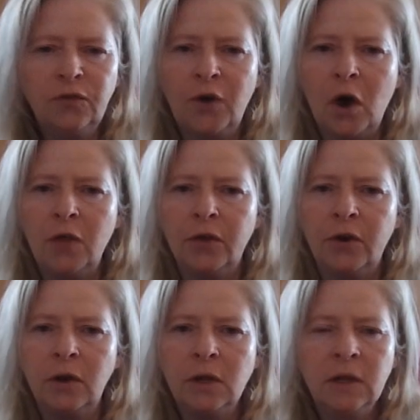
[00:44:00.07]
is
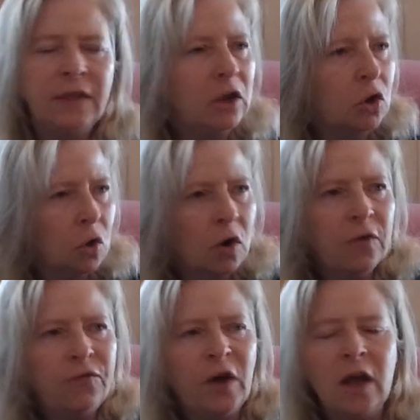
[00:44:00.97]
Father. They
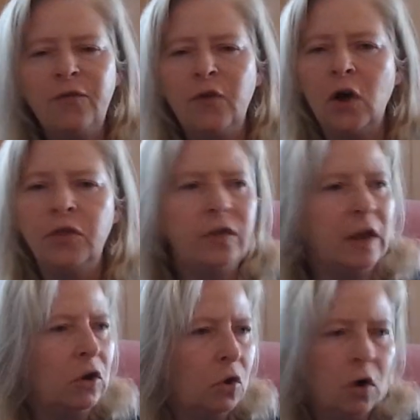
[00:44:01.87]
glorify Father.
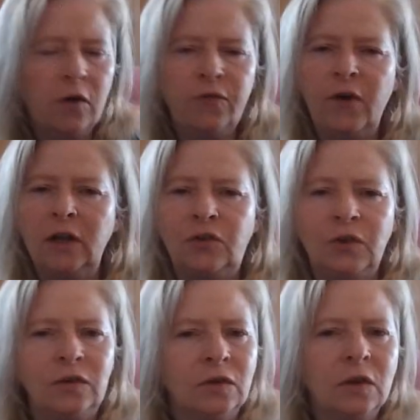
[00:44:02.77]
They glorify
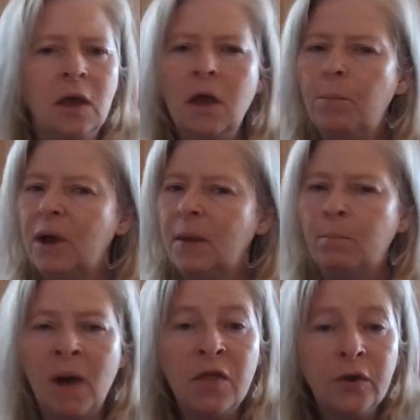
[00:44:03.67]
Jesus. But
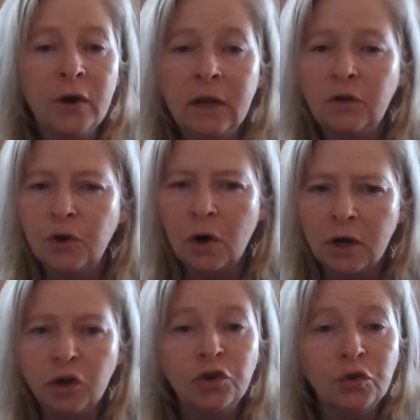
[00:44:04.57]
mother and
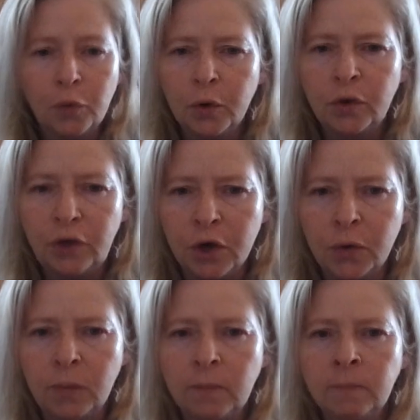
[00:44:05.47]
daughter, screw
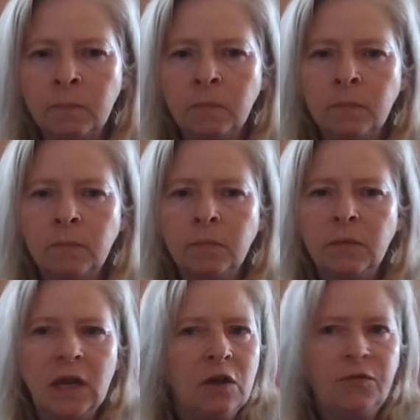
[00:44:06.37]
you.
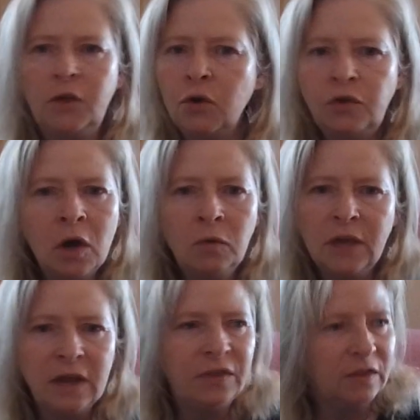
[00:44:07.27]
And if you
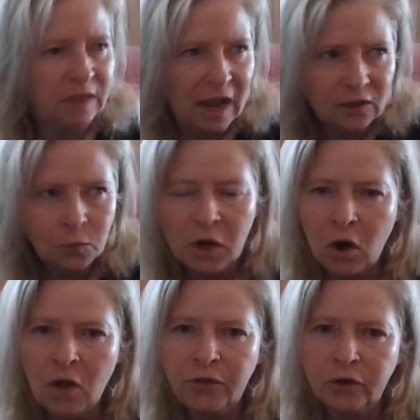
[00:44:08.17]
don't get that, that's what
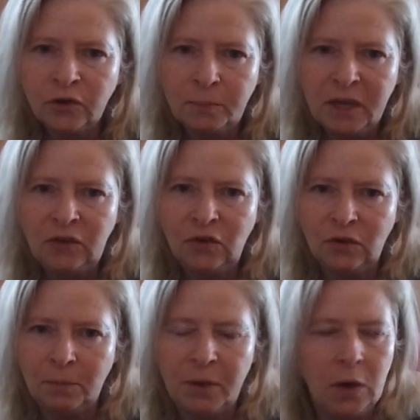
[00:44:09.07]
all their speech
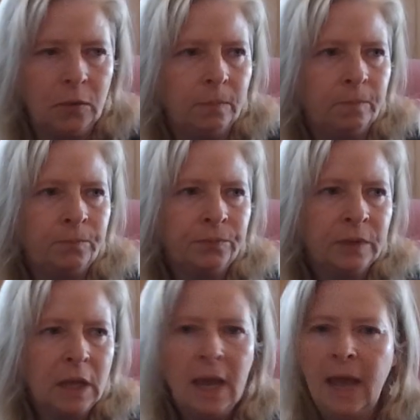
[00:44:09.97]
is about.
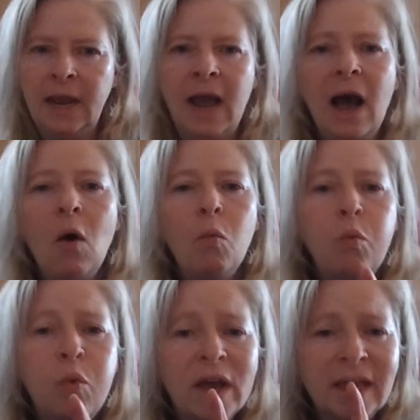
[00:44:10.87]
And how
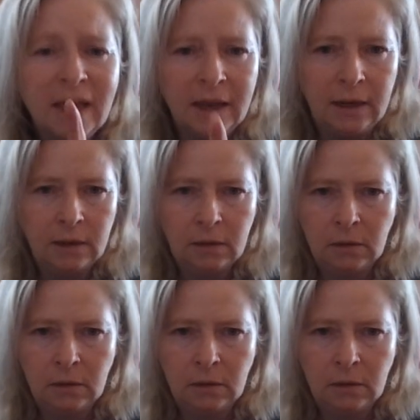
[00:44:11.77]
wicked